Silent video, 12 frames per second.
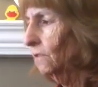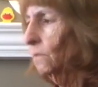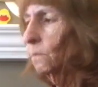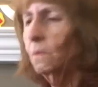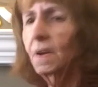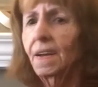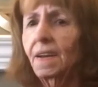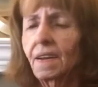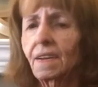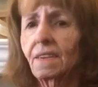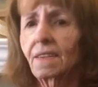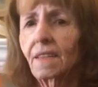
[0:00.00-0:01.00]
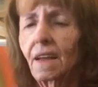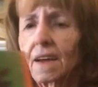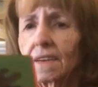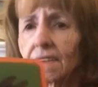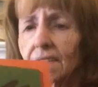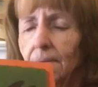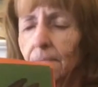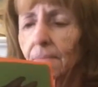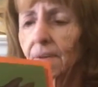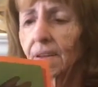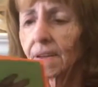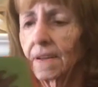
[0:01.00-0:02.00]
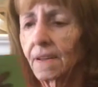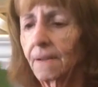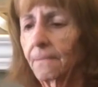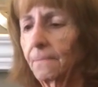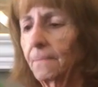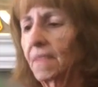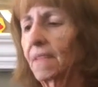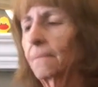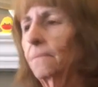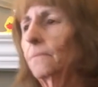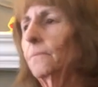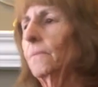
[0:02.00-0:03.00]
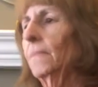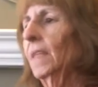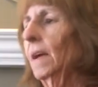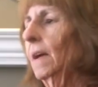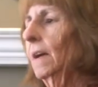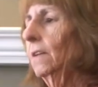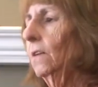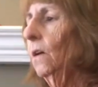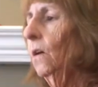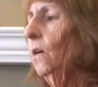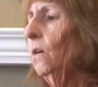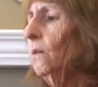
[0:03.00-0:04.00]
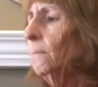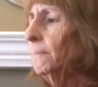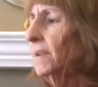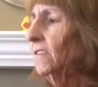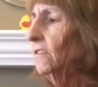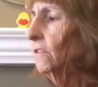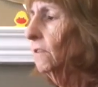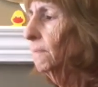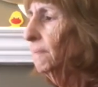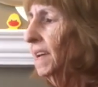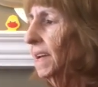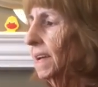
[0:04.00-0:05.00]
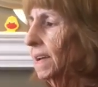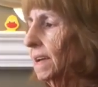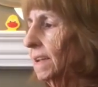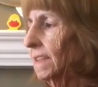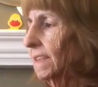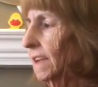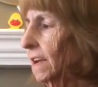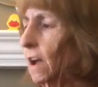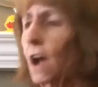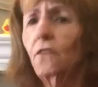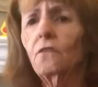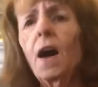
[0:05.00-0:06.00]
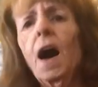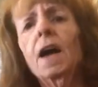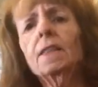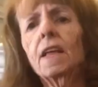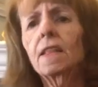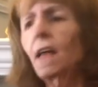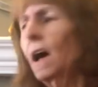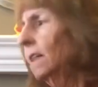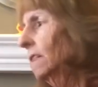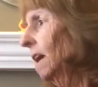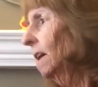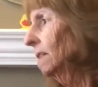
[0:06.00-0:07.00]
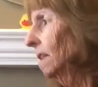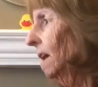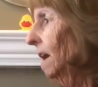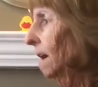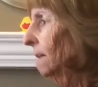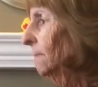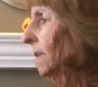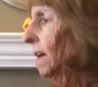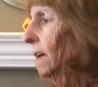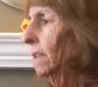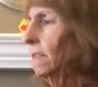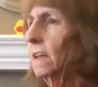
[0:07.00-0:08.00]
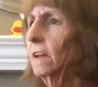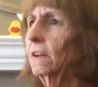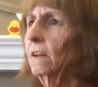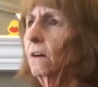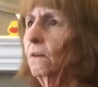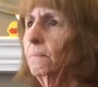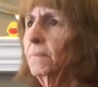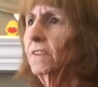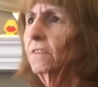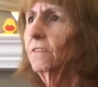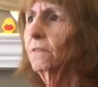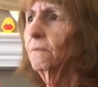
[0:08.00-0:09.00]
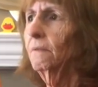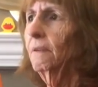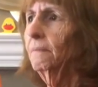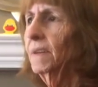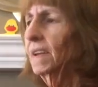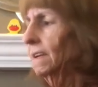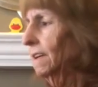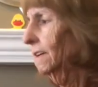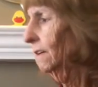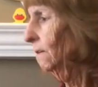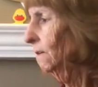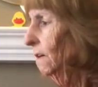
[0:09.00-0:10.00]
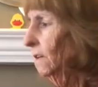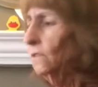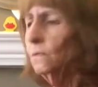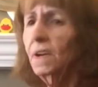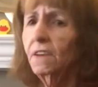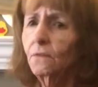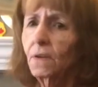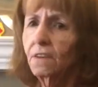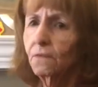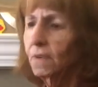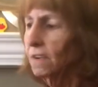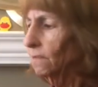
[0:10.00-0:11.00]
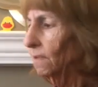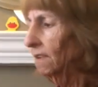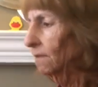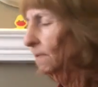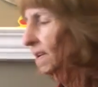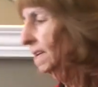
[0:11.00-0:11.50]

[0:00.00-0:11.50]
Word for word: your wings nice and big. And open your beak and sing tra-la-la-la-la. And then open your beak and go tweet, tweet, tweet, tweet,